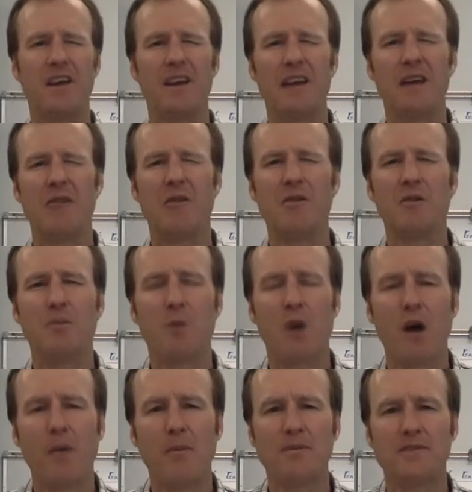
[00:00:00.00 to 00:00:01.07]
Now, in the
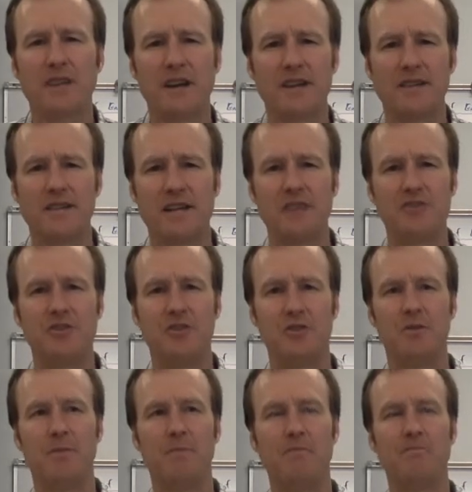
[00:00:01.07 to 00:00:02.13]
problem set I sent
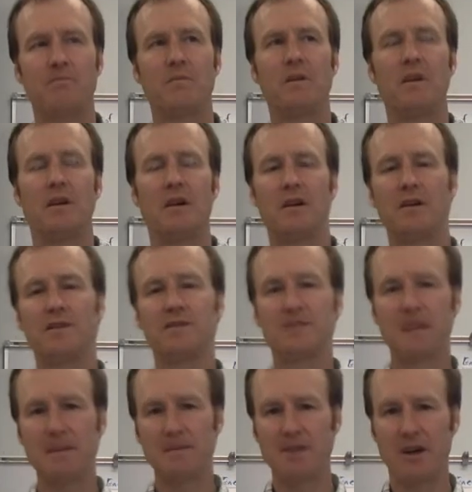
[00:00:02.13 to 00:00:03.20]
you,
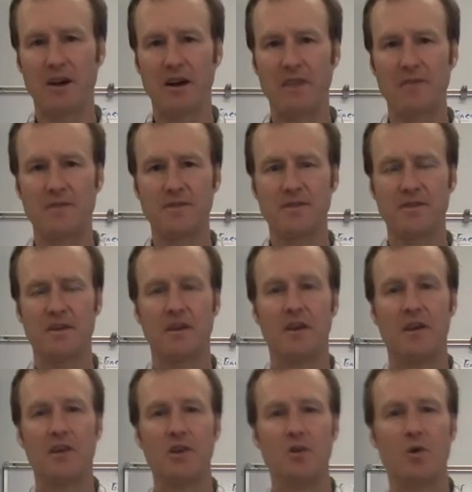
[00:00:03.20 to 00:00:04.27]
sometimes
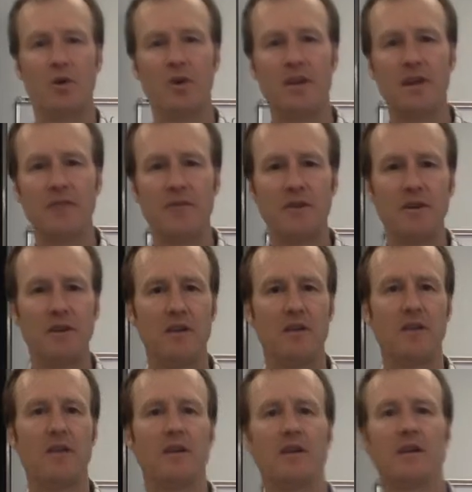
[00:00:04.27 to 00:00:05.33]
you are given
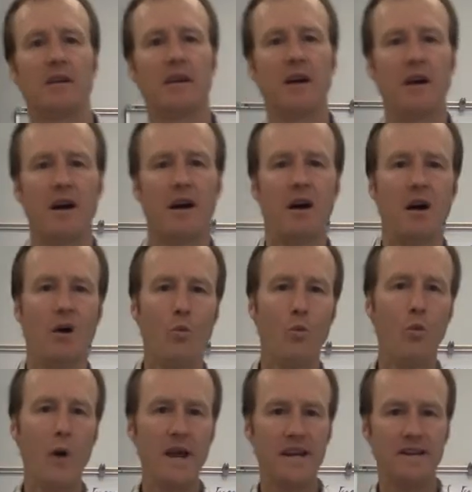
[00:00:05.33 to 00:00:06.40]
a
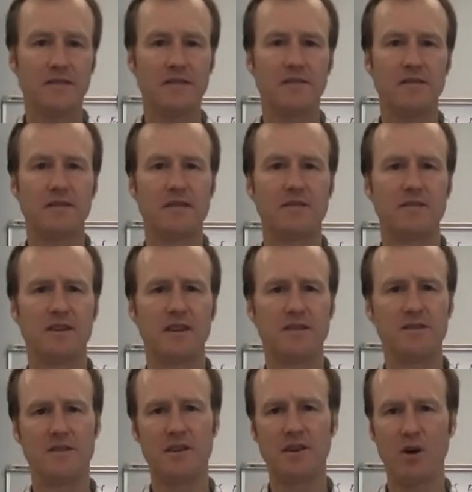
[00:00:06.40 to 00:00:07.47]
weight. It
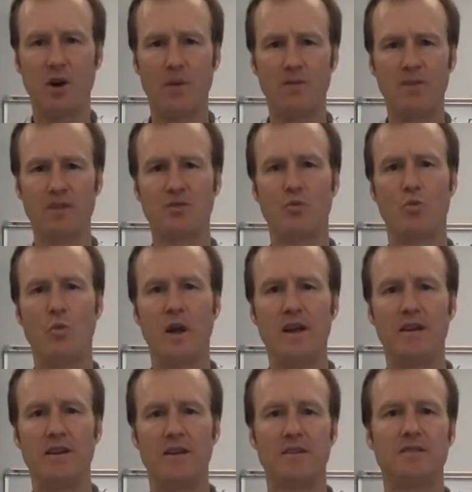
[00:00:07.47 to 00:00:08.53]
says the object's
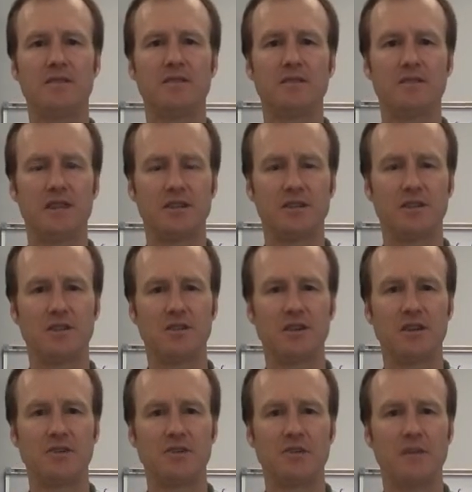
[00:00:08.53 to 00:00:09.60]
weight is such and
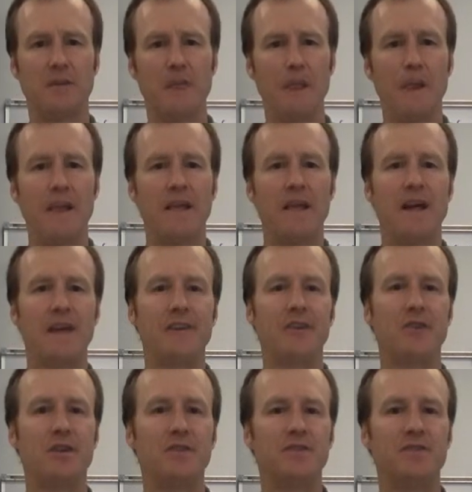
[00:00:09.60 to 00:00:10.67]
such. And it'll
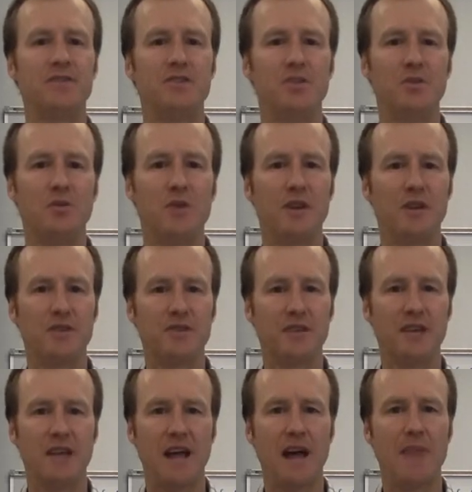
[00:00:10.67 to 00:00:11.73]
give it to you and it'll say
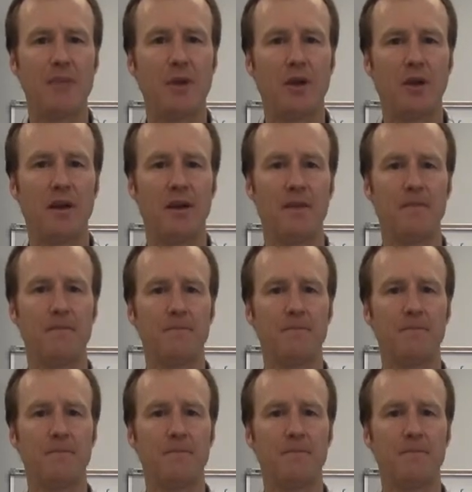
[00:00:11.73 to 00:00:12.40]
capital N.